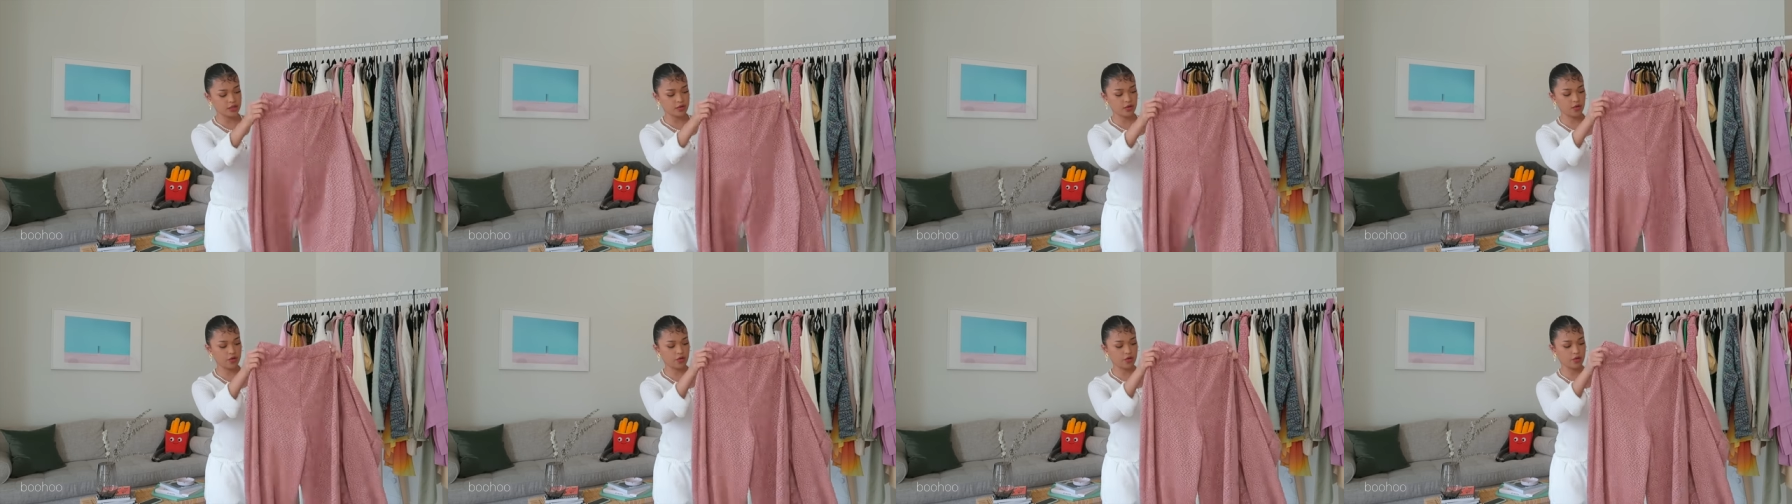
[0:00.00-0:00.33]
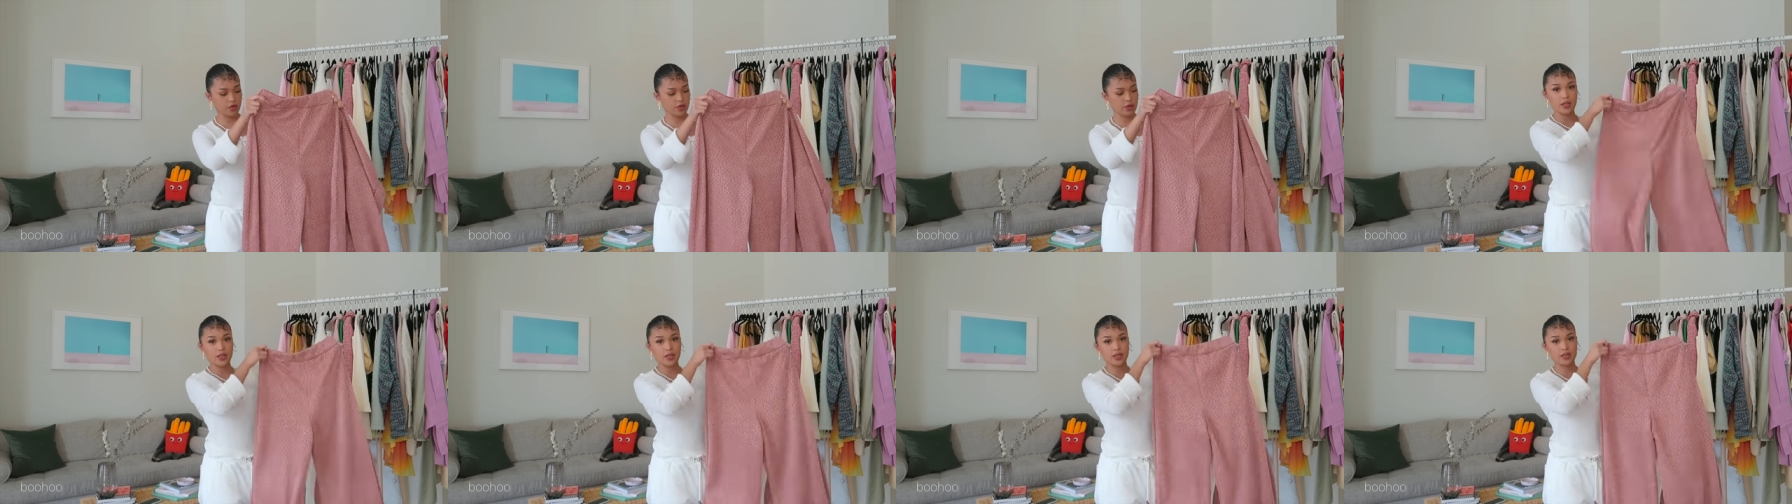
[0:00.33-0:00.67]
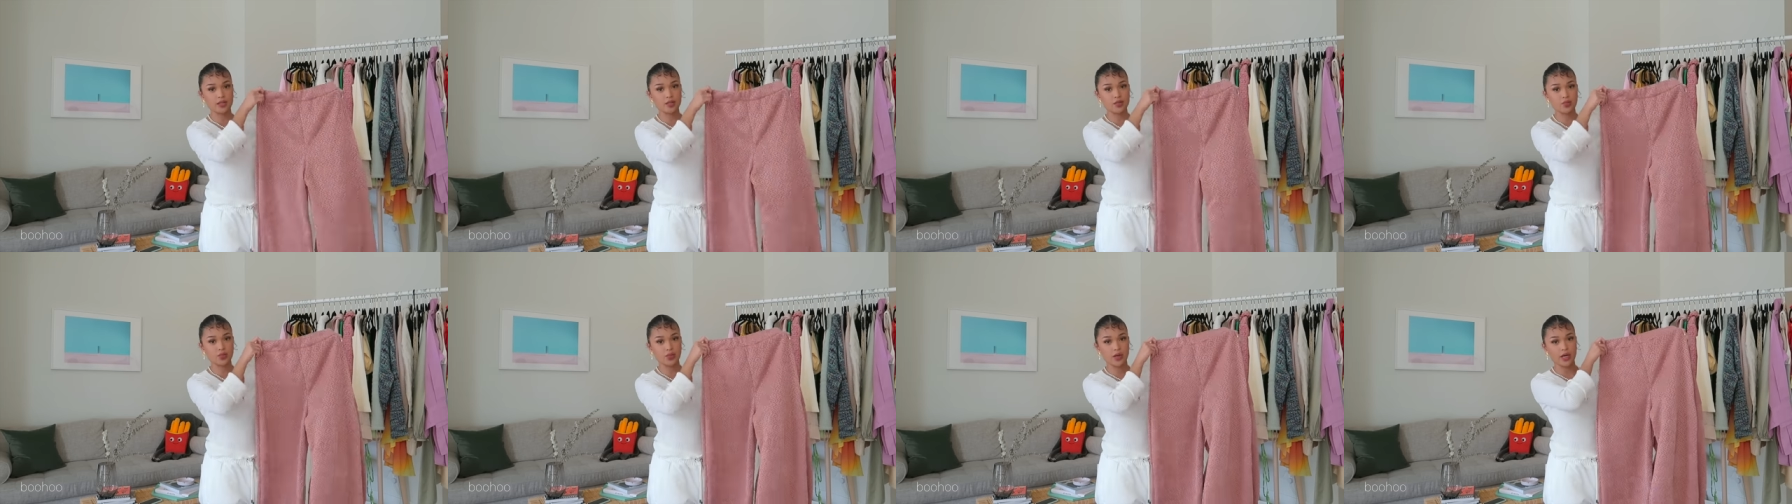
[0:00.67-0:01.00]
so this
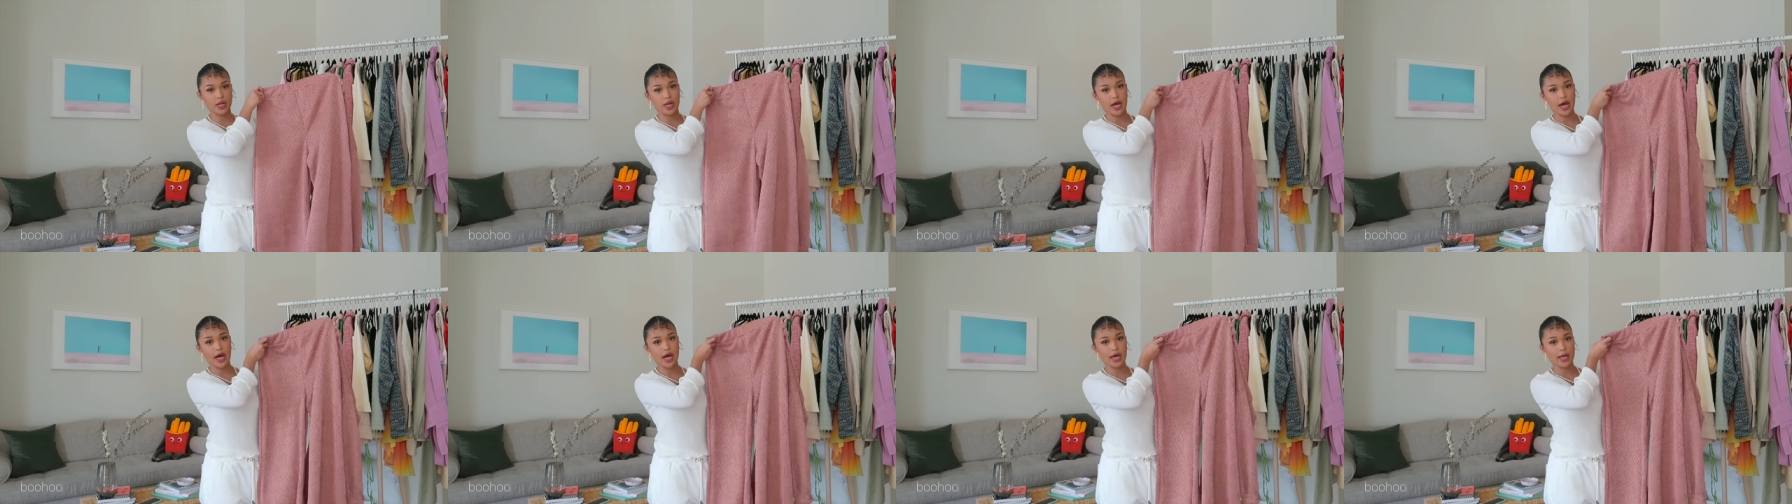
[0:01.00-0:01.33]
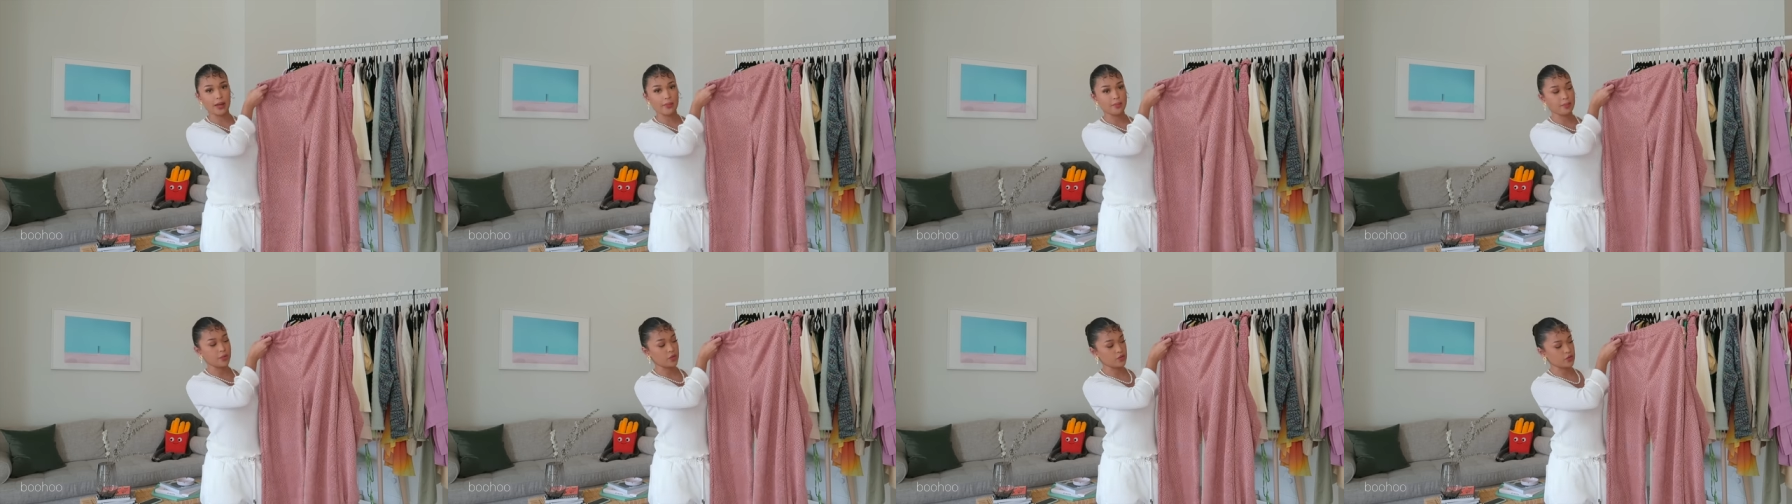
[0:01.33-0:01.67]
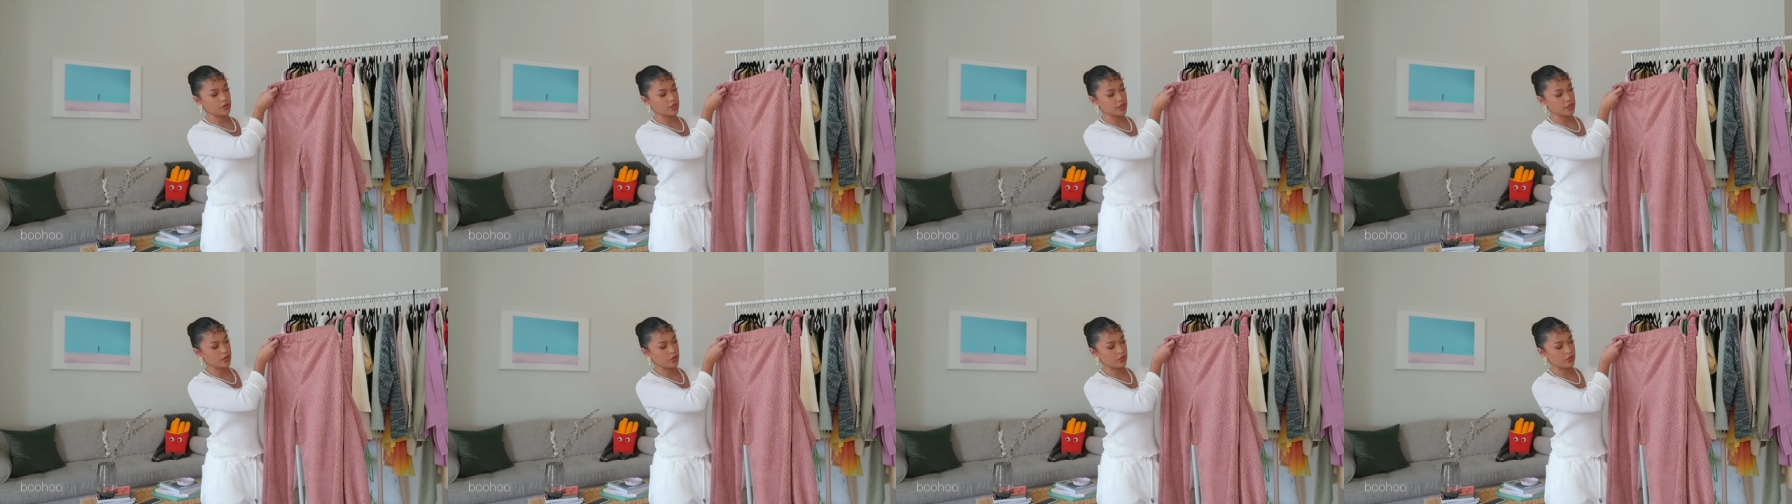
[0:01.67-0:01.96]
is what I'm mostly